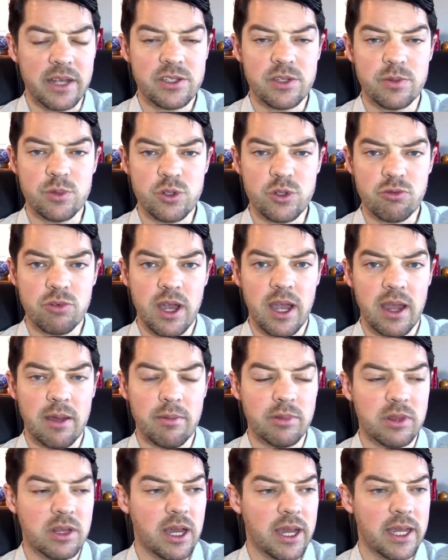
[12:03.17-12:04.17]

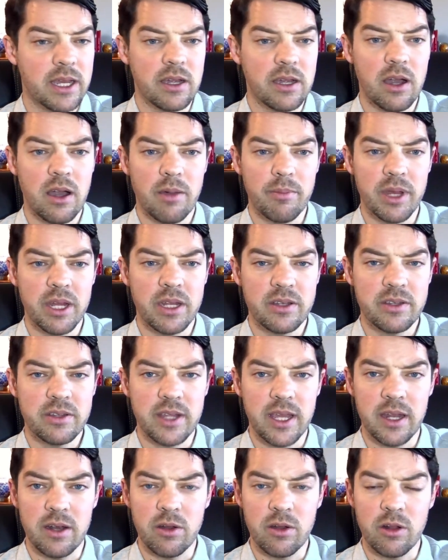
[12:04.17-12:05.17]
subscribe, like, comment,
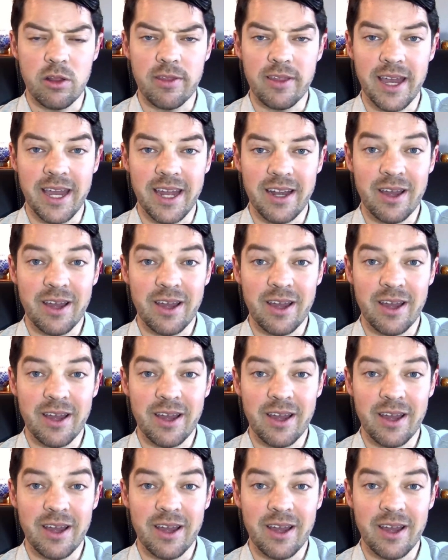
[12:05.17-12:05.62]
and all of that.